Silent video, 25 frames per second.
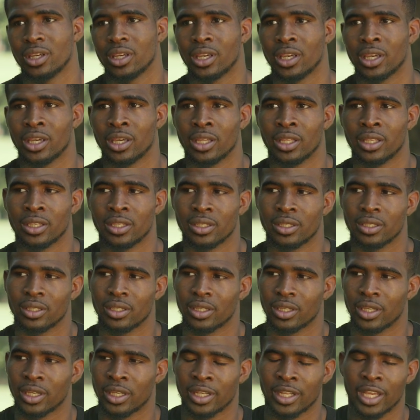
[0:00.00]
And
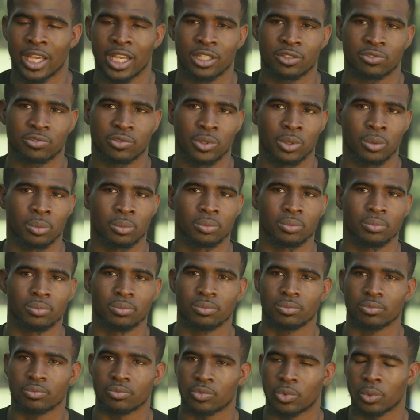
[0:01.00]
that's from
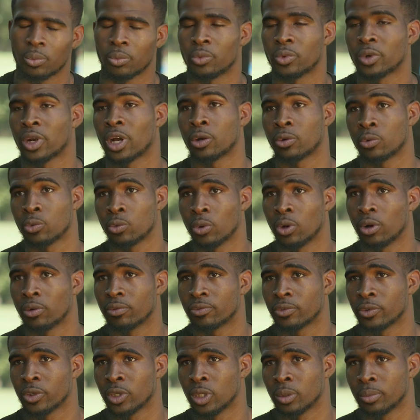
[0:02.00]
from where I grew
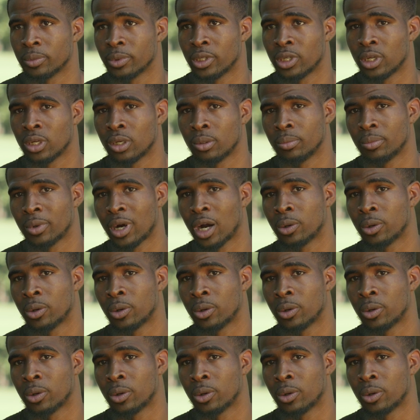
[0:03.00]
up from.